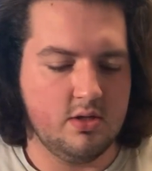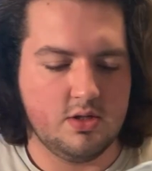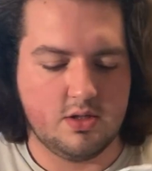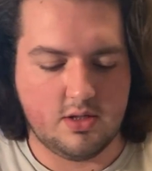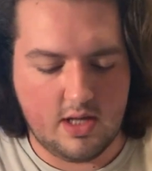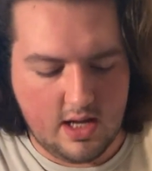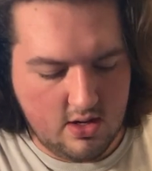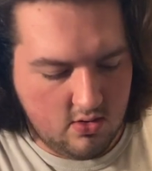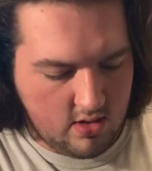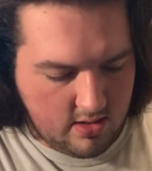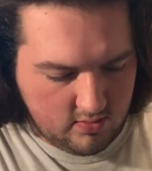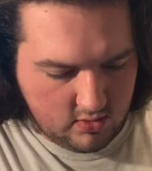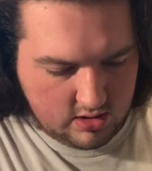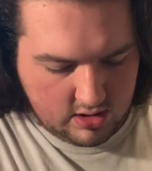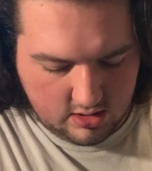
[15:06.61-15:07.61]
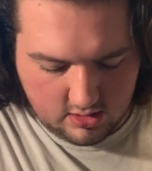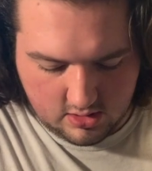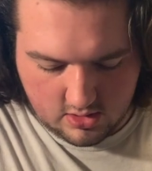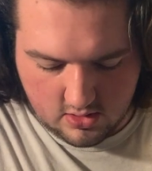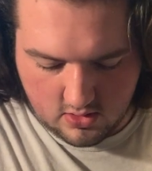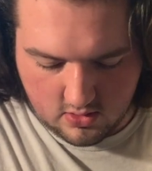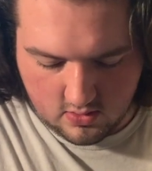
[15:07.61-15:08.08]
So now I'm gonna
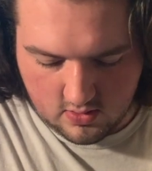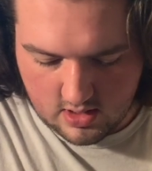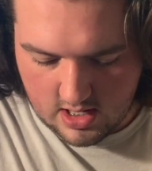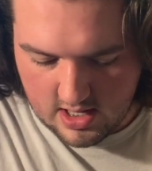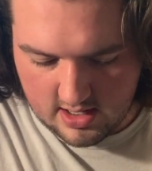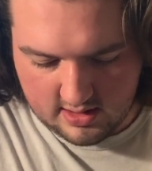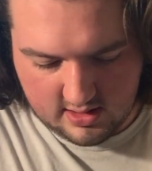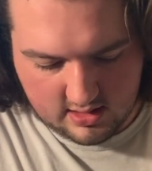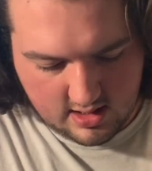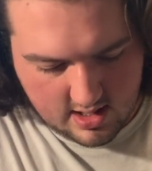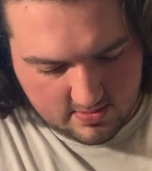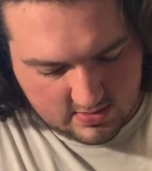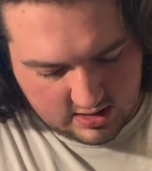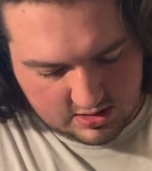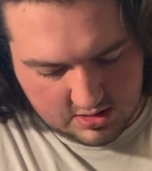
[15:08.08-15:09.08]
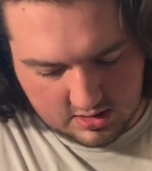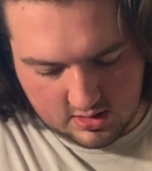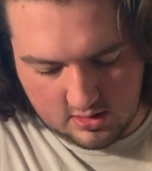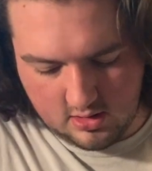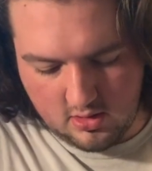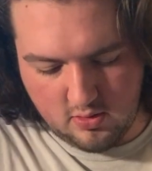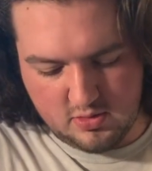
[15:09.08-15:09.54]
go, I'm actually
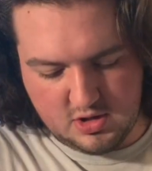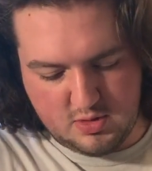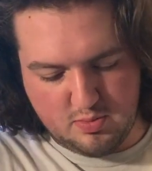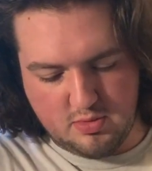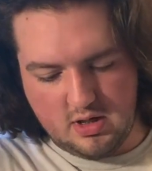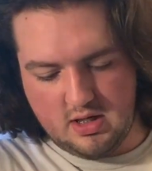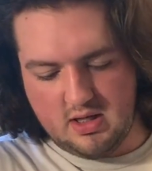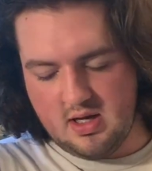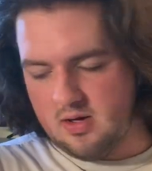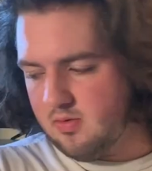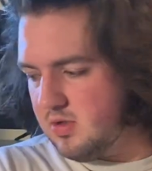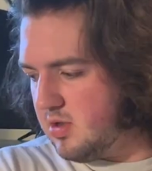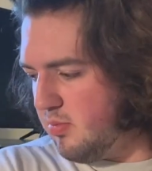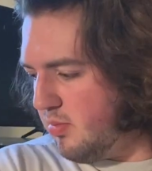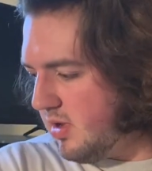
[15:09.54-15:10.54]
gonna go spray that with some